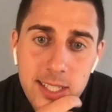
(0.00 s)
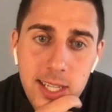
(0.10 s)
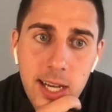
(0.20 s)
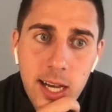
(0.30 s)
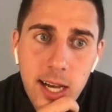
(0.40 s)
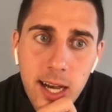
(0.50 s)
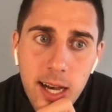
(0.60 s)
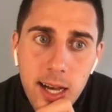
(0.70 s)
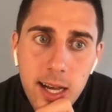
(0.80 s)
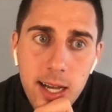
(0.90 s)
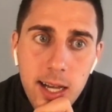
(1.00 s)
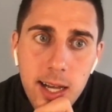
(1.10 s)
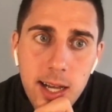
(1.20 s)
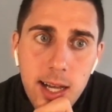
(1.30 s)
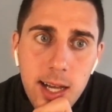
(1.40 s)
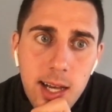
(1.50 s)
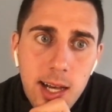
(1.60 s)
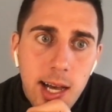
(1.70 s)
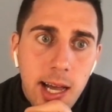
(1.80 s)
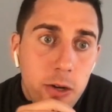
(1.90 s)
Uh,
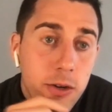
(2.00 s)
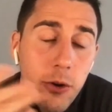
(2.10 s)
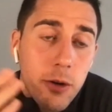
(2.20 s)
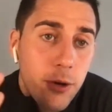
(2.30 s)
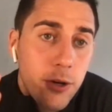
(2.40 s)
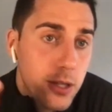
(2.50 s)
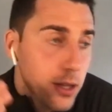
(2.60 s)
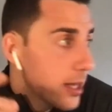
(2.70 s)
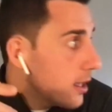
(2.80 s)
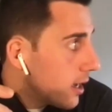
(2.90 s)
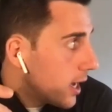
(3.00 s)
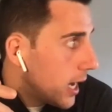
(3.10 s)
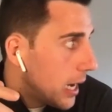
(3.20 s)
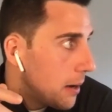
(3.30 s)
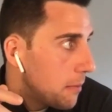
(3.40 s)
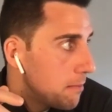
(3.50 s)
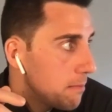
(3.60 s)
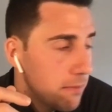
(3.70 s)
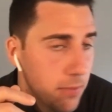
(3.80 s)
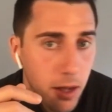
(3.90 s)
I don't know him personally.
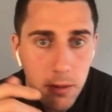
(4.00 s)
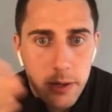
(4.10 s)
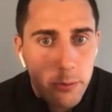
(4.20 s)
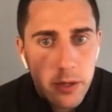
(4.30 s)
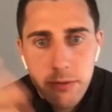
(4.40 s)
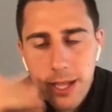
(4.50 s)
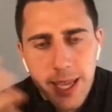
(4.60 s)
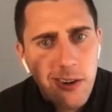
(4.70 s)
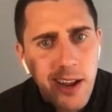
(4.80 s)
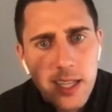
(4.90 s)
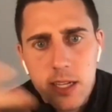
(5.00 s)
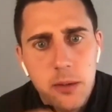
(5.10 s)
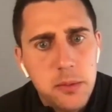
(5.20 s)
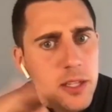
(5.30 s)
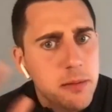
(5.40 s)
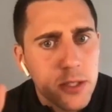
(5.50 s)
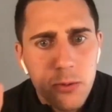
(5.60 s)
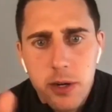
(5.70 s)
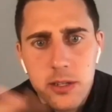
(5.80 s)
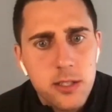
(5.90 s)
Um, I mean, we've like interacted a couple of times on
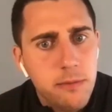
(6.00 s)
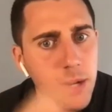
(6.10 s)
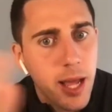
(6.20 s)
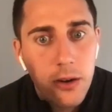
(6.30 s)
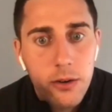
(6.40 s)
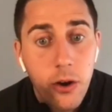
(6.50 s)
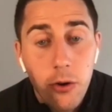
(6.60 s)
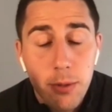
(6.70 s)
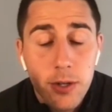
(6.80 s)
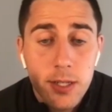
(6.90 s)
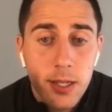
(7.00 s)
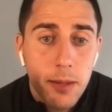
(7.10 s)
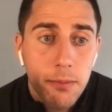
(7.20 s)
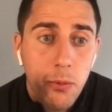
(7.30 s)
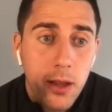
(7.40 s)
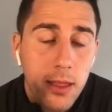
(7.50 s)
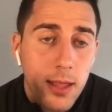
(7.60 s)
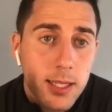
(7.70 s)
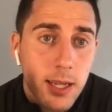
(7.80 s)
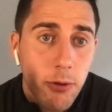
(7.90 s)
Twitter and stuff, but I don't know him personally. But one of the
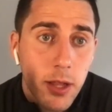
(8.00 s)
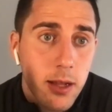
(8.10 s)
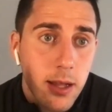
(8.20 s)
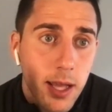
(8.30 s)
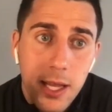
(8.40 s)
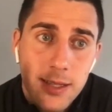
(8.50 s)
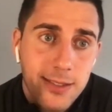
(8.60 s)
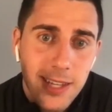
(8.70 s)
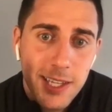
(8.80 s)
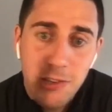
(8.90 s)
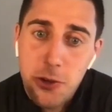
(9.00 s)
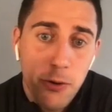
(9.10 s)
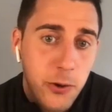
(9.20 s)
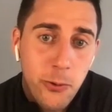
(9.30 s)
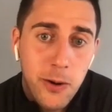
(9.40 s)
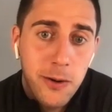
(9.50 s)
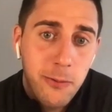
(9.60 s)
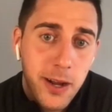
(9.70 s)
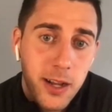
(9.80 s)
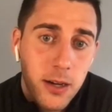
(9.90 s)
things I really he's he's a unicorn
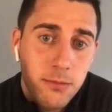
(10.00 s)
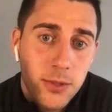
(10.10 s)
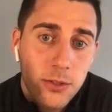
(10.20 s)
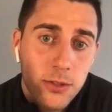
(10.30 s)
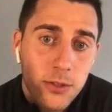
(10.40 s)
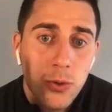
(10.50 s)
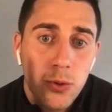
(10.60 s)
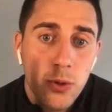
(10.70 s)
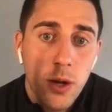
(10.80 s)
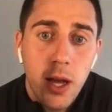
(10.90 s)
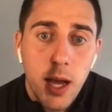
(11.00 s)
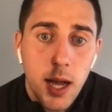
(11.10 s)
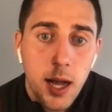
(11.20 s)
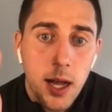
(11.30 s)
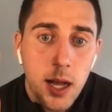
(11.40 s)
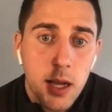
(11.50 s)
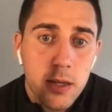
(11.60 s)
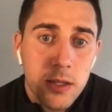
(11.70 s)
when it comes to uh,